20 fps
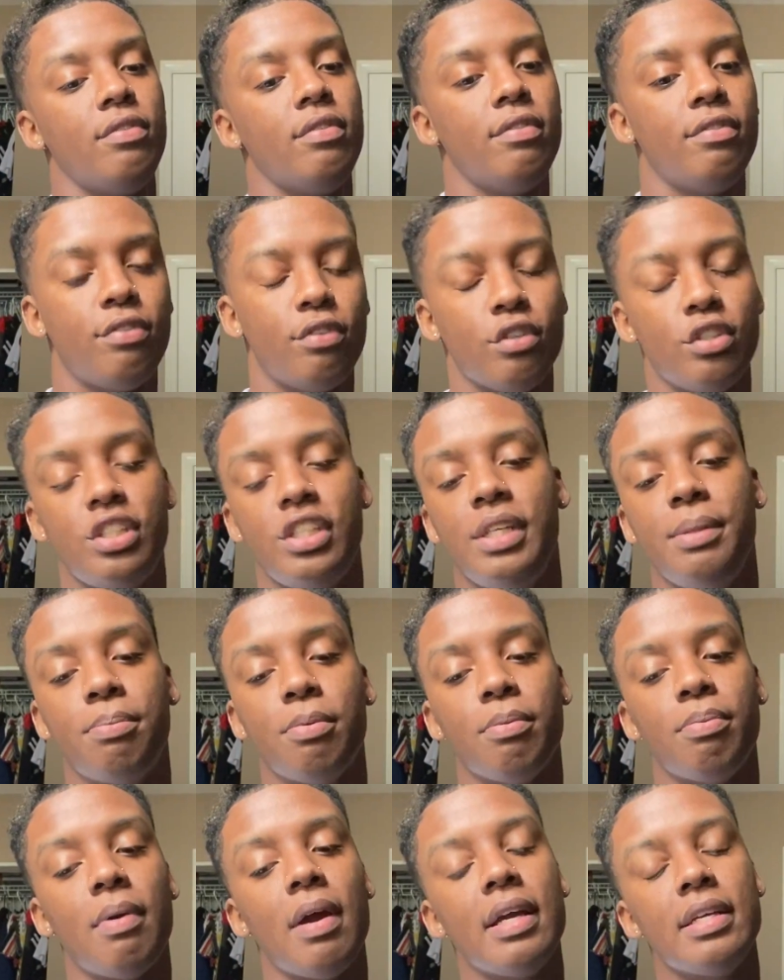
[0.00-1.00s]
for
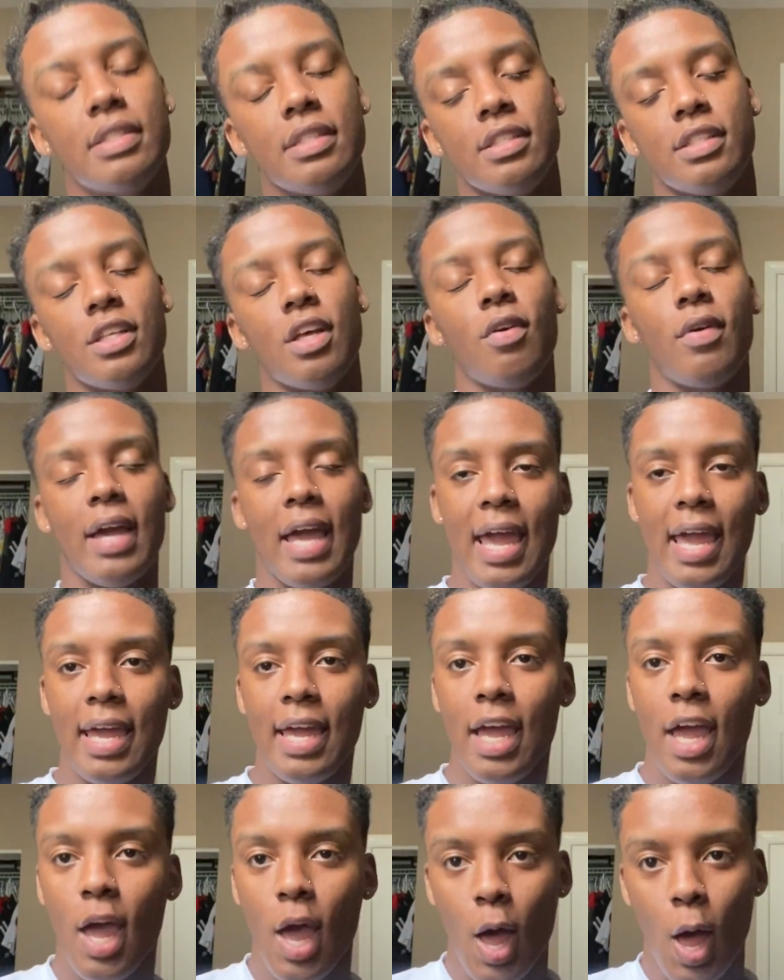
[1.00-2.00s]
cheaper prices.
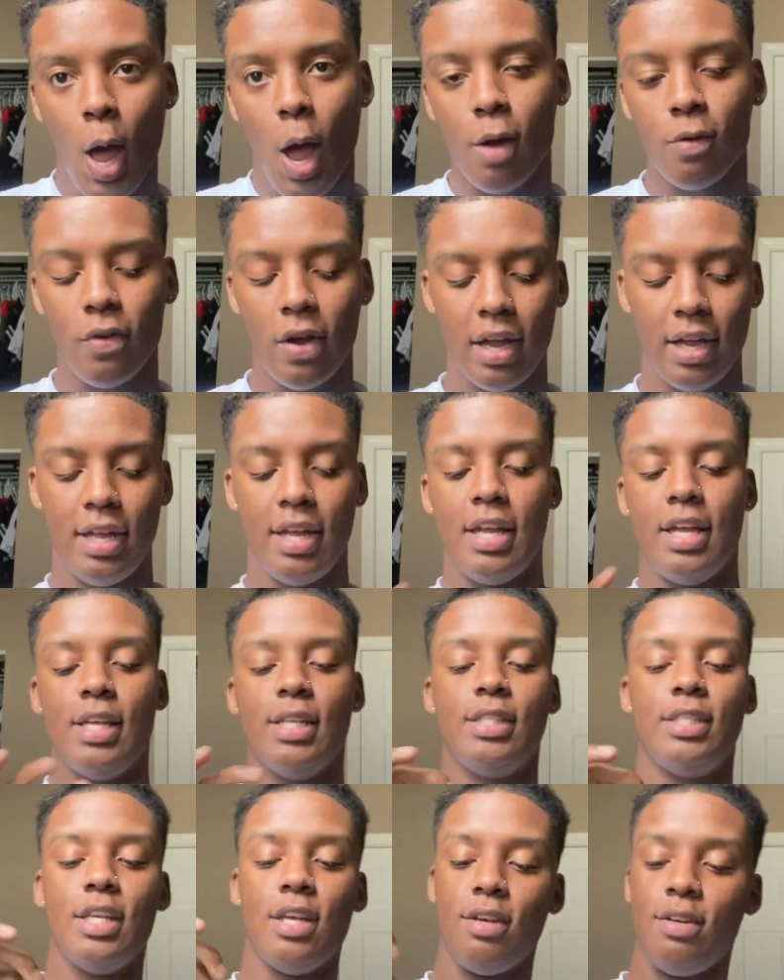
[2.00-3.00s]
Okay, all right,
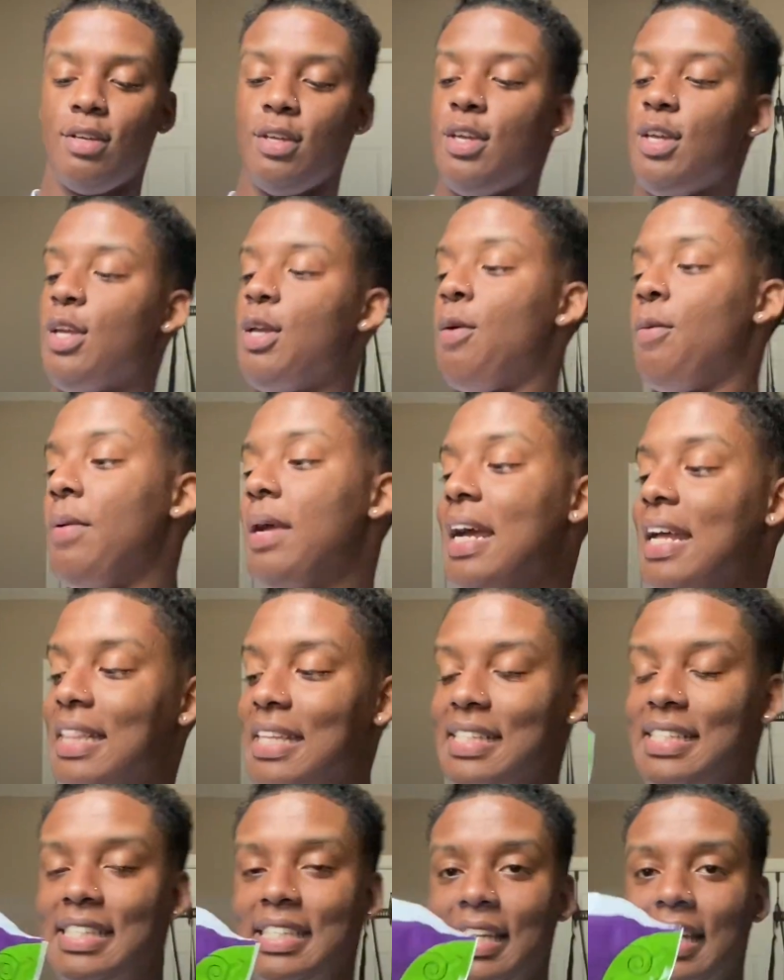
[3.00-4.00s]
so we got
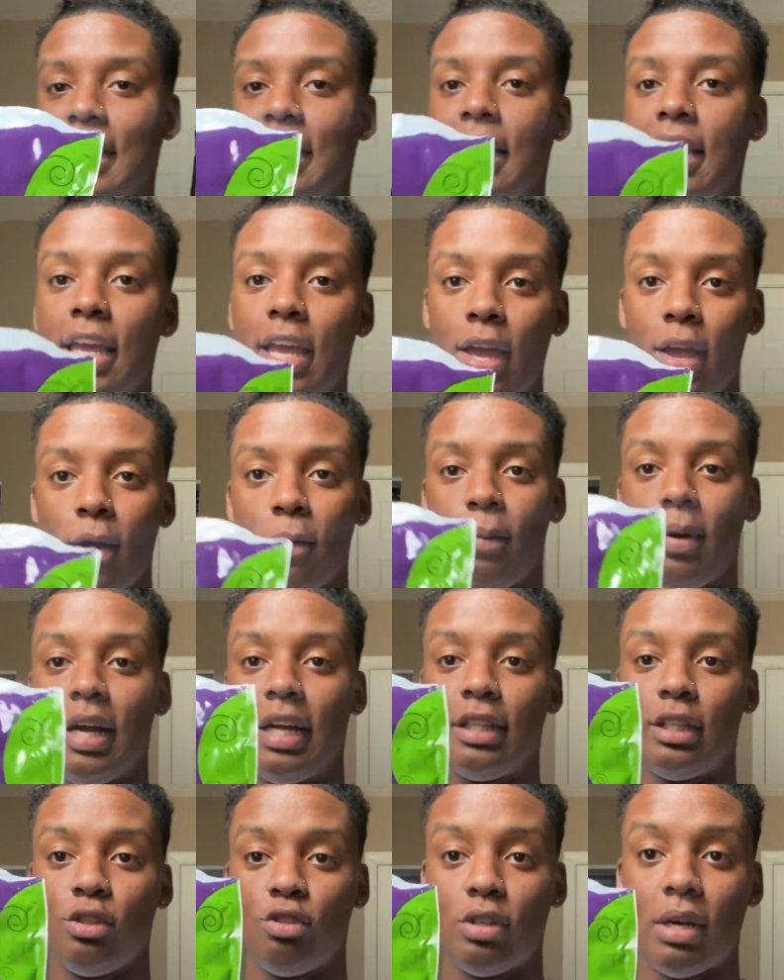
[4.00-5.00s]
the tea and we
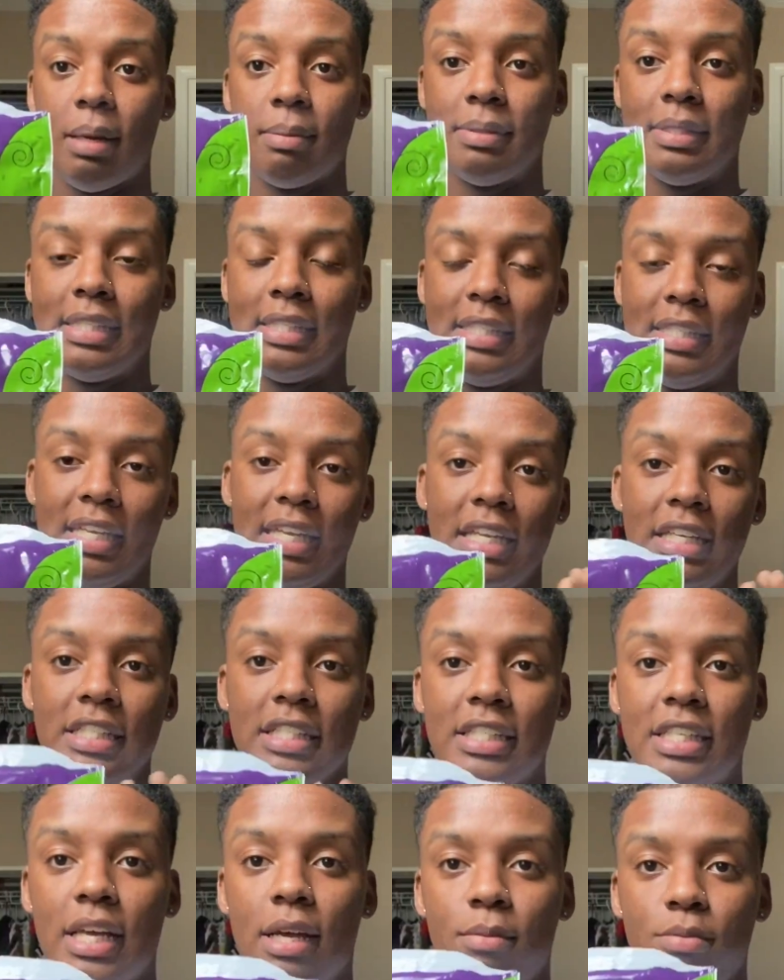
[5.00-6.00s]
got the drops. The tea
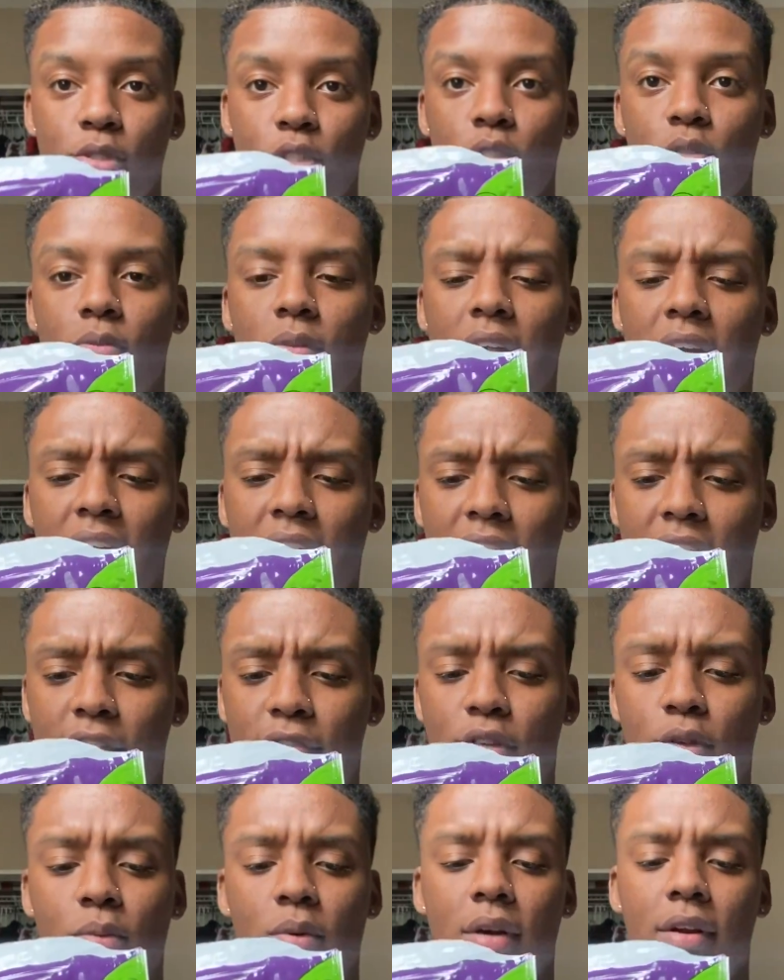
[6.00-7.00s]
just helps you, like,
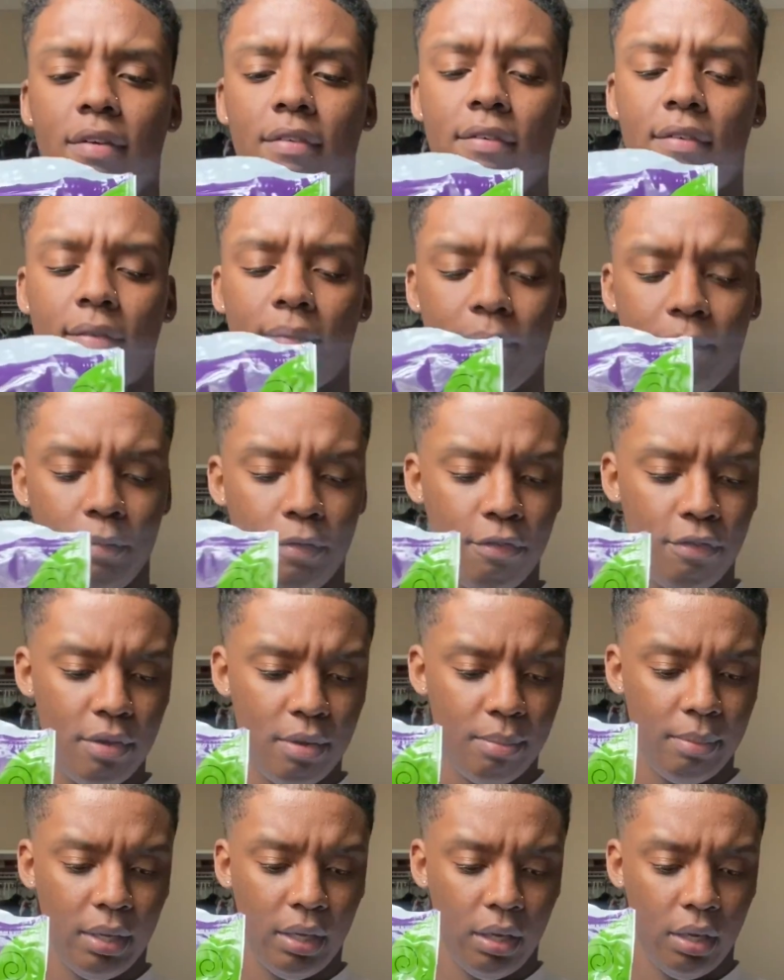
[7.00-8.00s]
if you want to, you feel me,